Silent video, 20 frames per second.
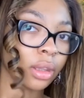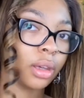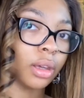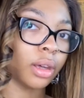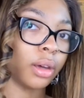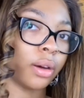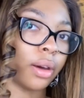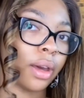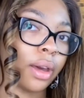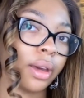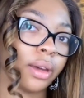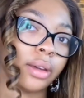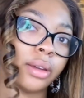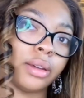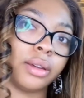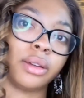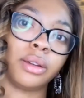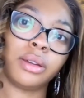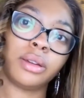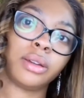Okay,
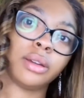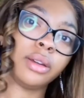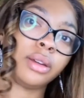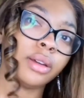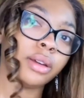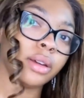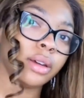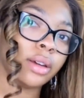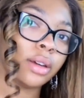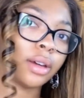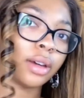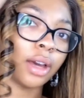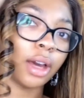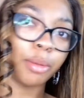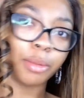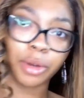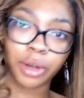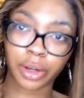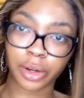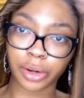I'm
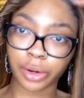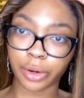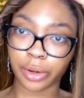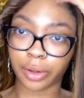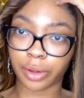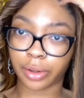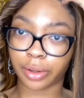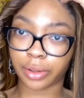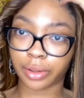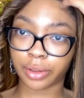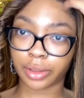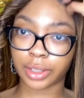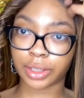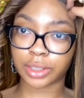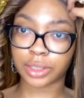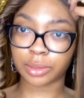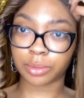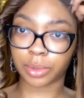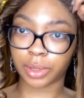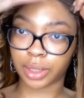gonna curl
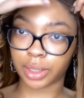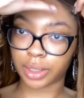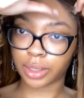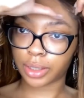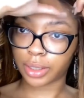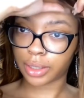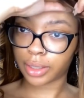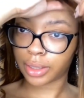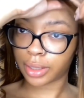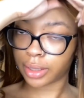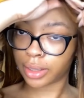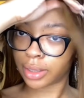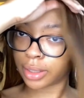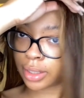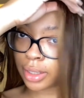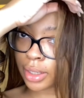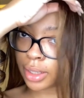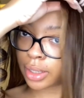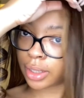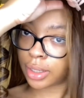this one.
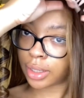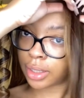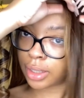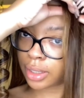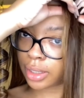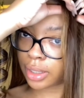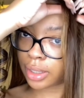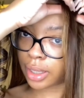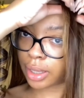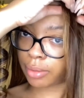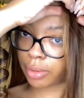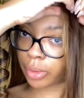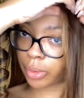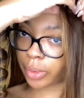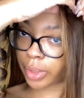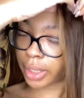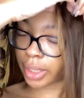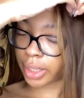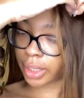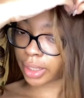Hold
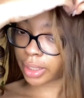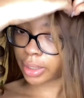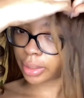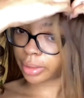on.